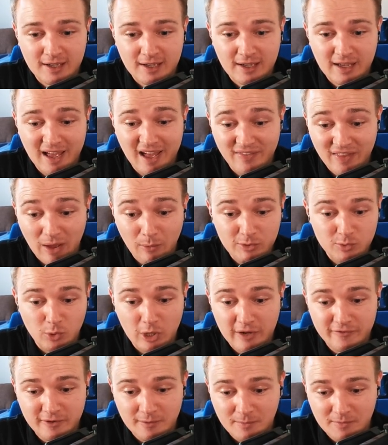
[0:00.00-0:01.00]
And that was one
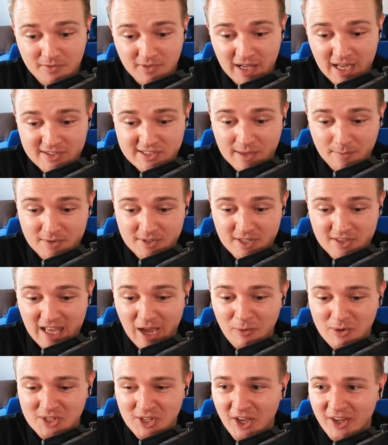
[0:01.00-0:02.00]
of them. Last game of the
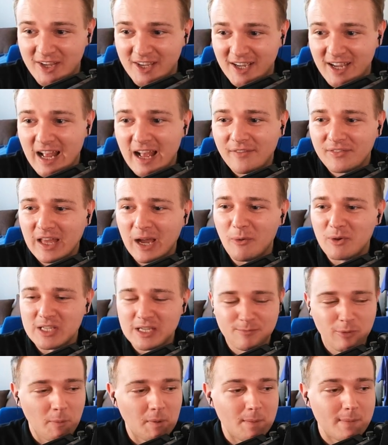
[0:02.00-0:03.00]
that was a
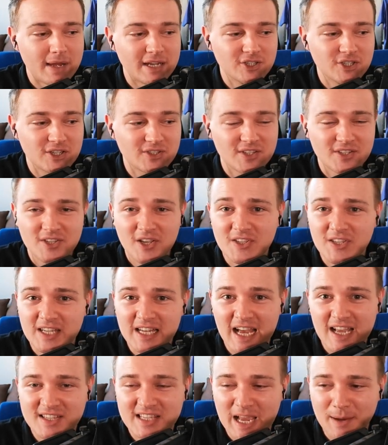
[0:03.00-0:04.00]
proper Manchester City
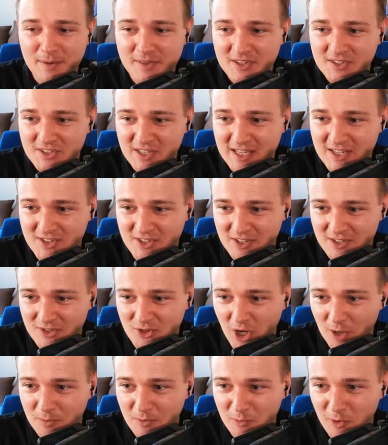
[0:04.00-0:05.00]
last game of the season
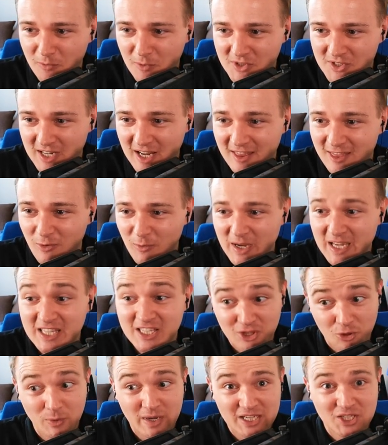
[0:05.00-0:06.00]
type of move, wasn't it?
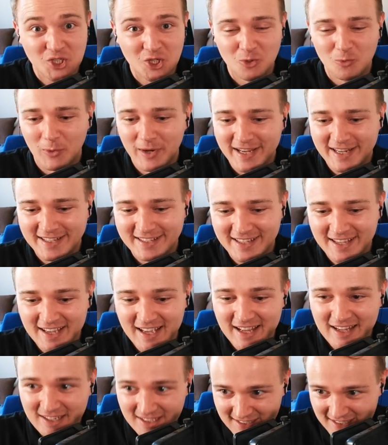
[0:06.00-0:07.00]
3-2 win,
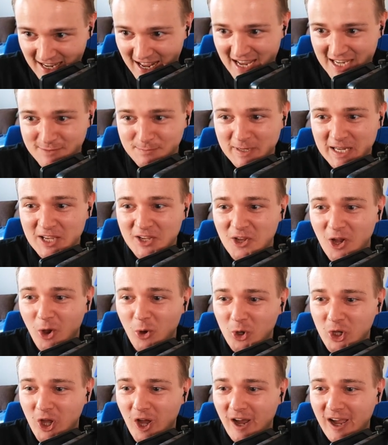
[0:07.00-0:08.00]
last minute goal.
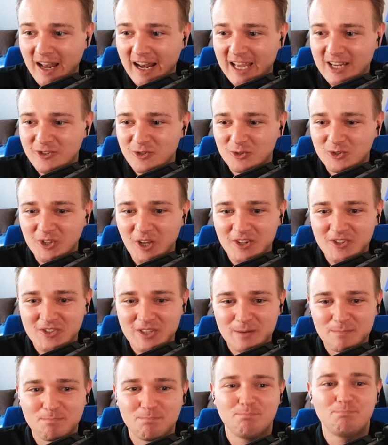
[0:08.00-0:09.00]
Kyle Andrew does
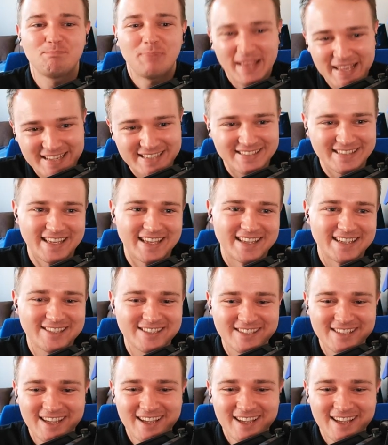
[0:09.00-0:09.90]
the business